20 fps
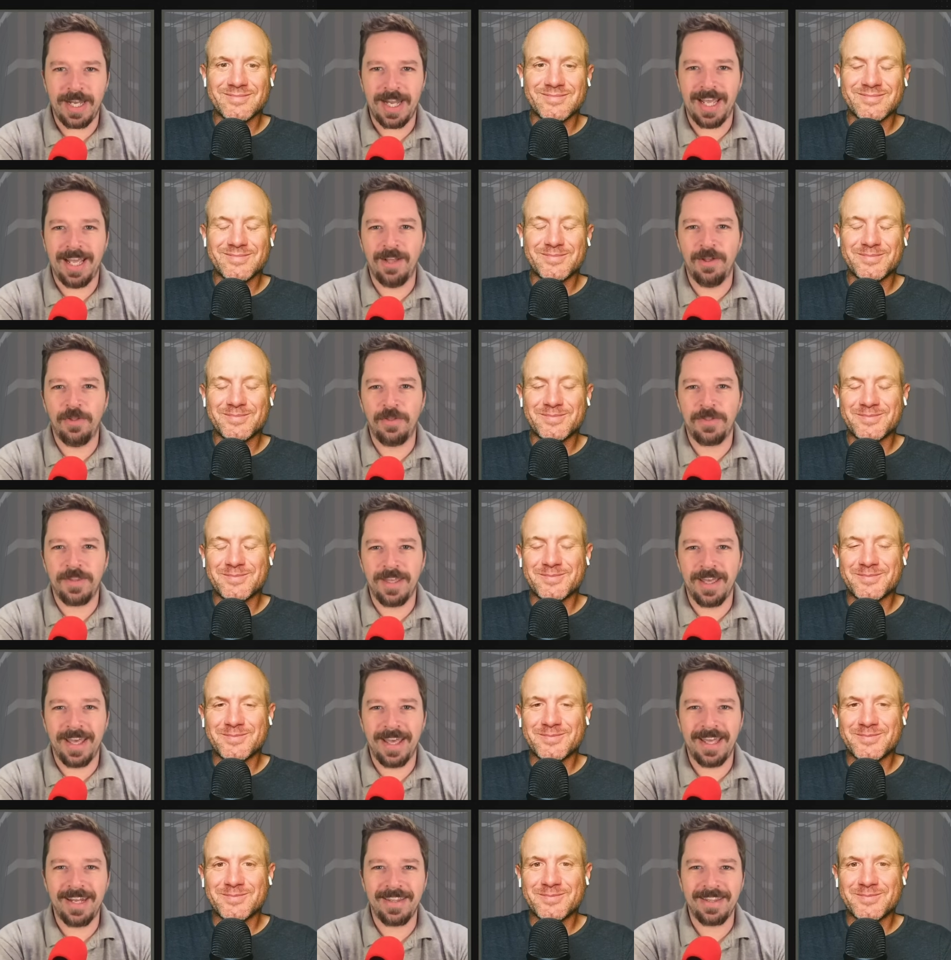Speaker 1: healthy
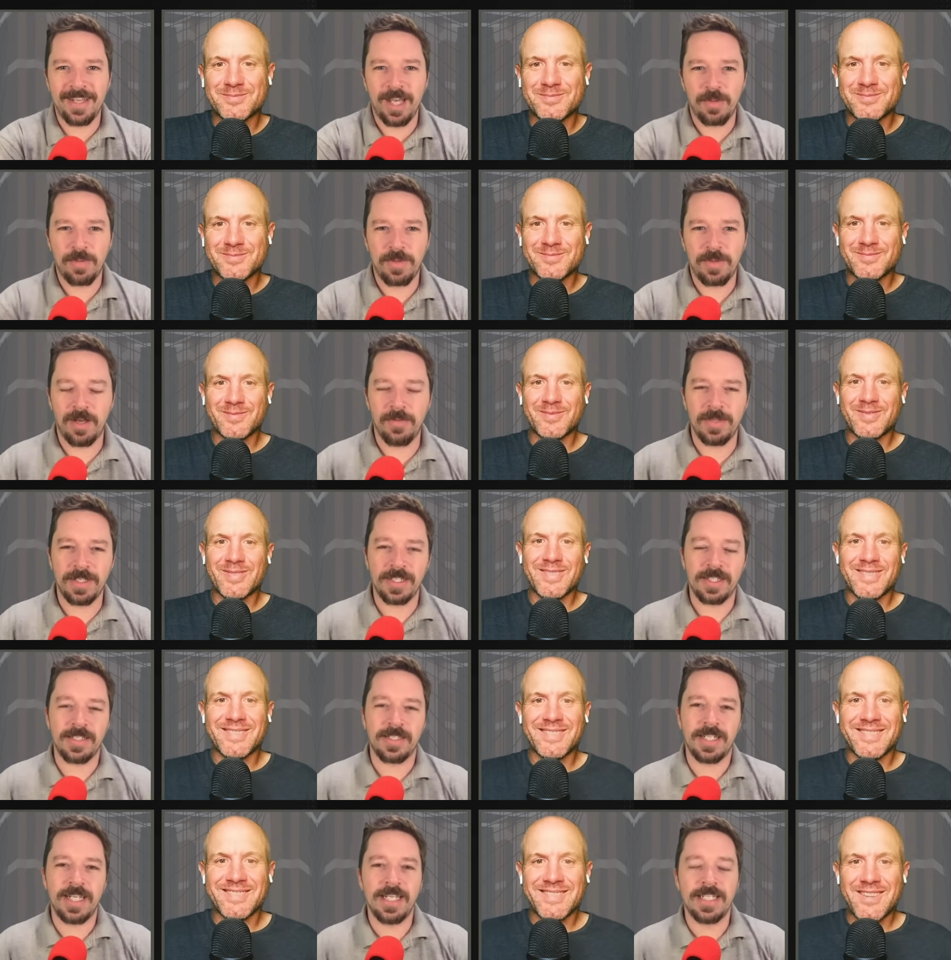ahead of the upcoming
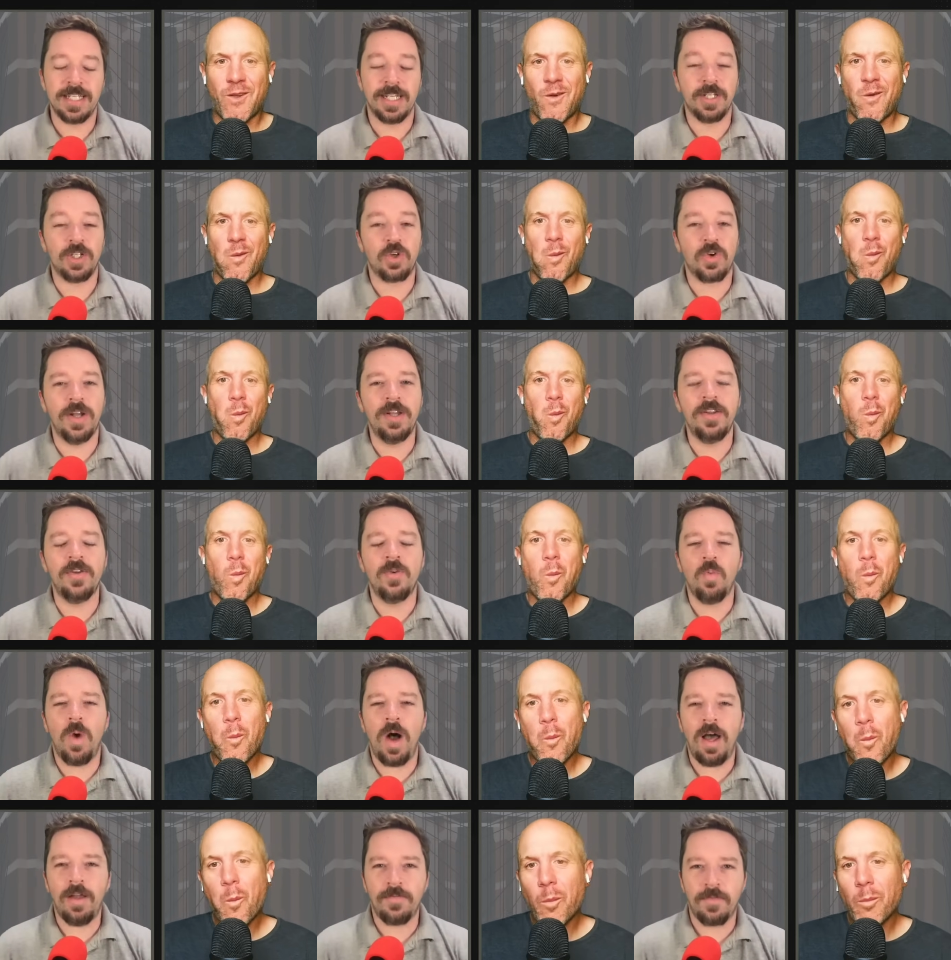season, and Trendon
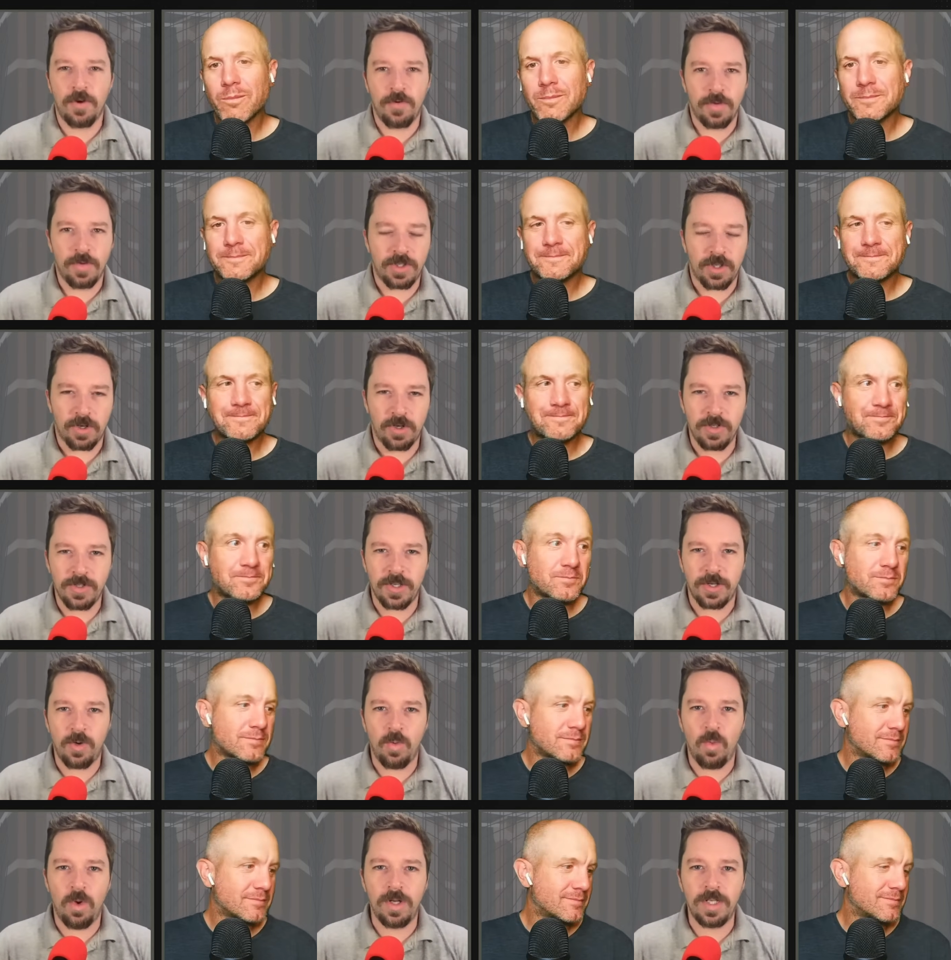Watford returns
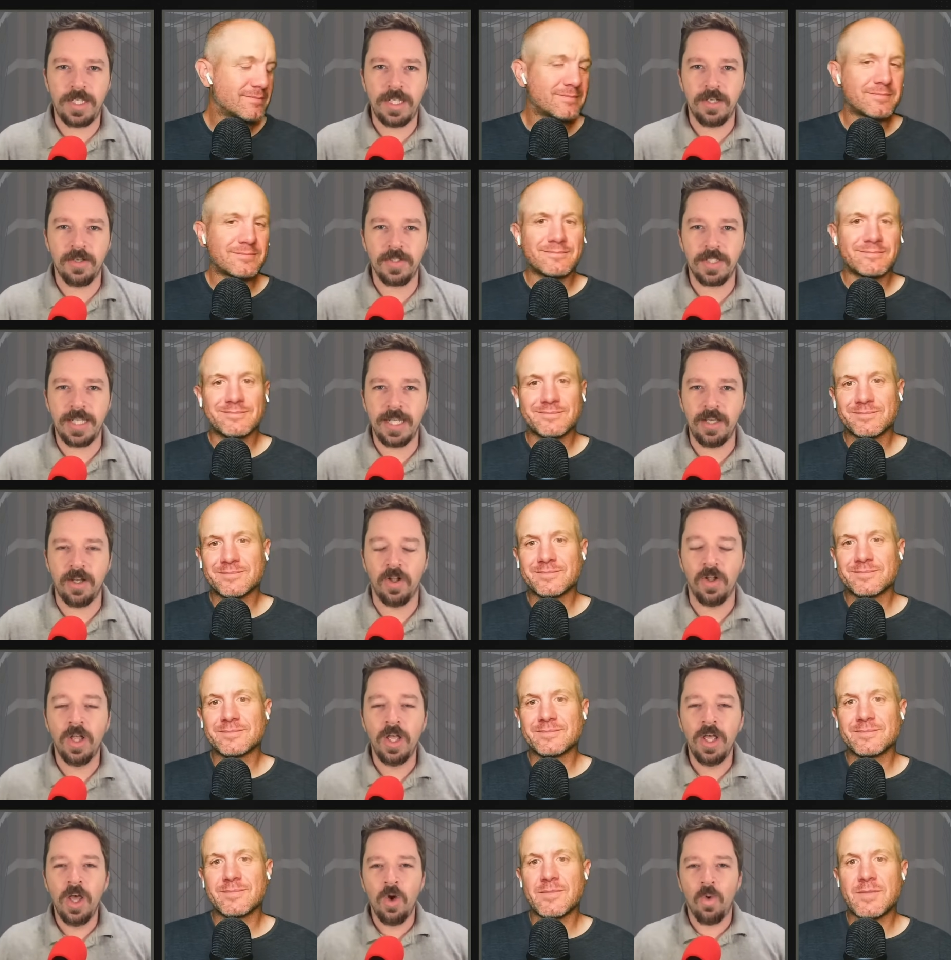on a one year
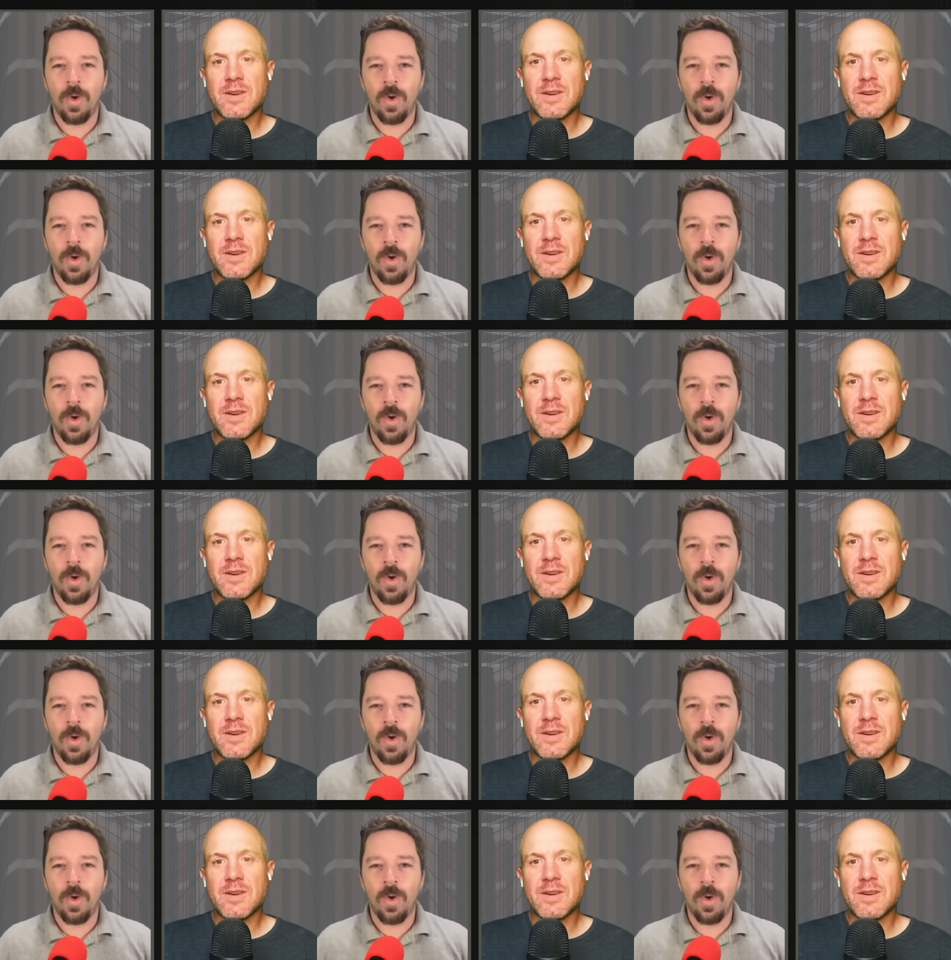deal.